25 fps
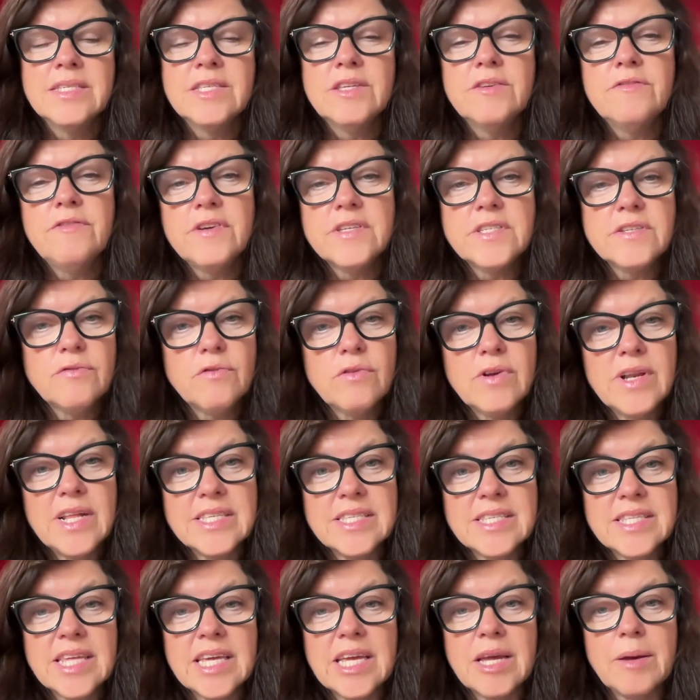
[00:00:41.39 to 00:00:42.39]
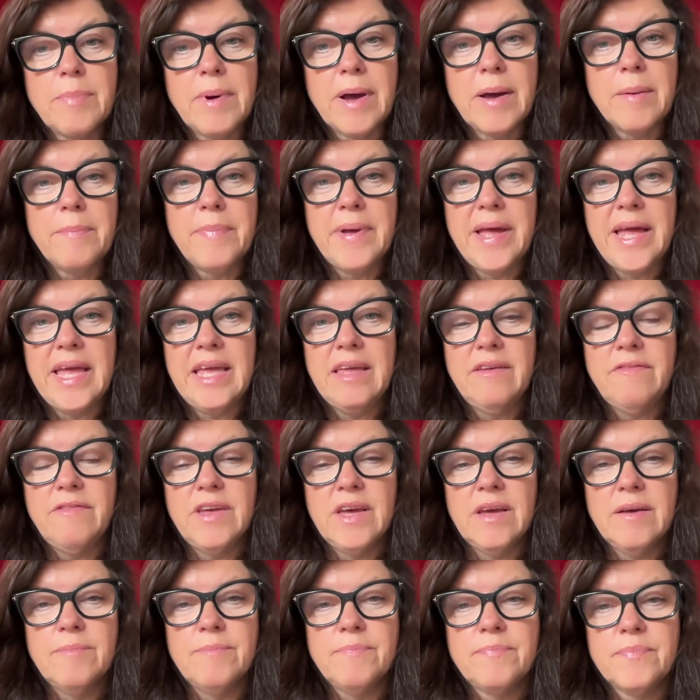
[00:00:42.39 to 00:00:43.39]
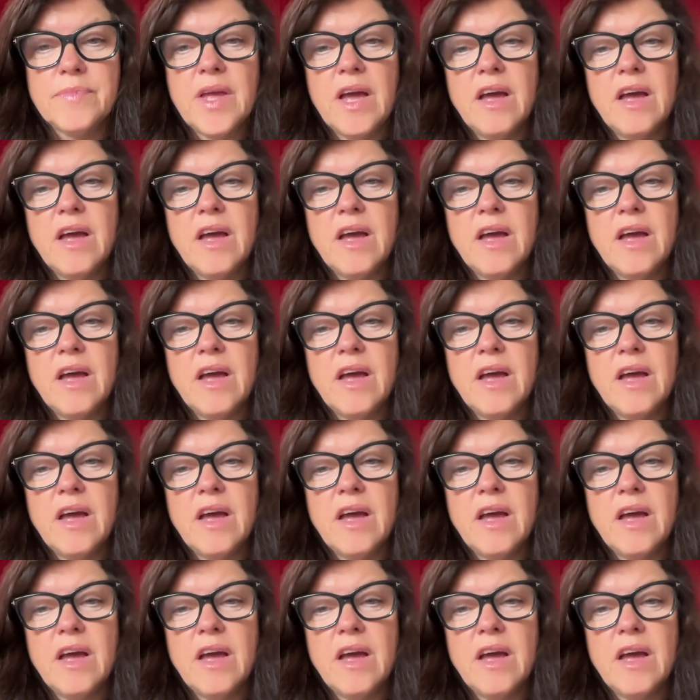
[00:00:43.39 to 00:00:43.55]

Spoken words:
So first of all, let's think about behavior.